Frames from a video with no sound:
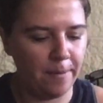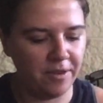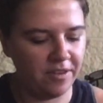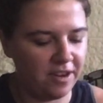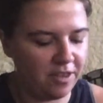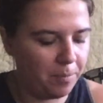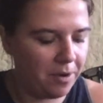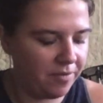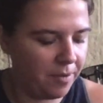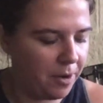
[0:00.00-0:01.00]
This is another pair
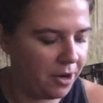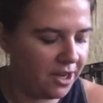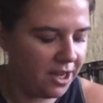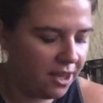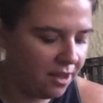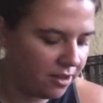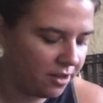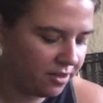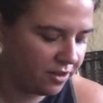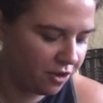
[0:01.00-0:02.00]
of American
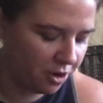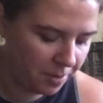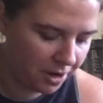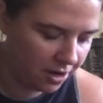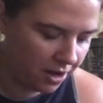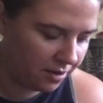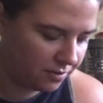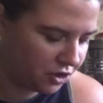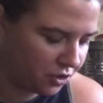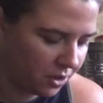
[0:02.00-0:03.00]
Eagle. These are a pair of
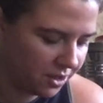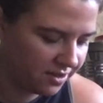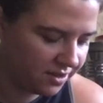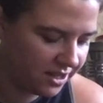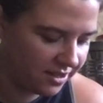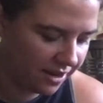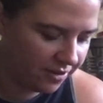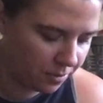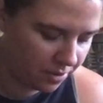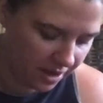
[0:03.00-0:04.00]
shorts. These I
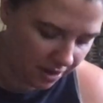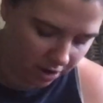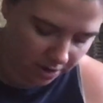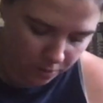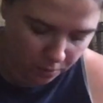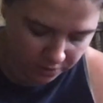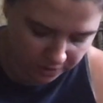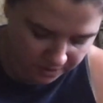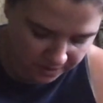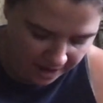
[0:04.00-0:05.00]
do think are an older
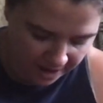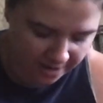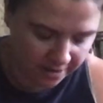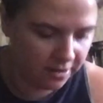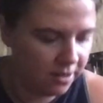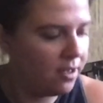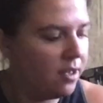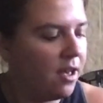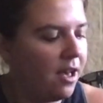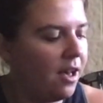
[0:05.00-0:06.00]
style,
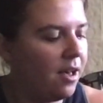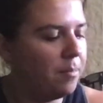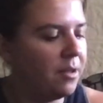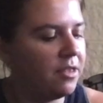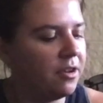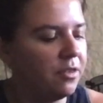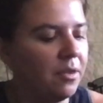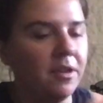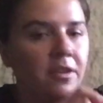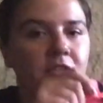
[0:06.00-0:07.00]
but they're the
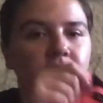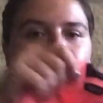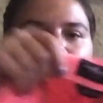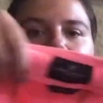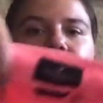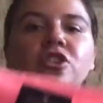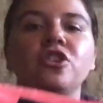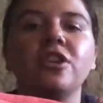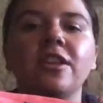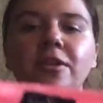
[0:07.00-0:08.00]
stretch and they're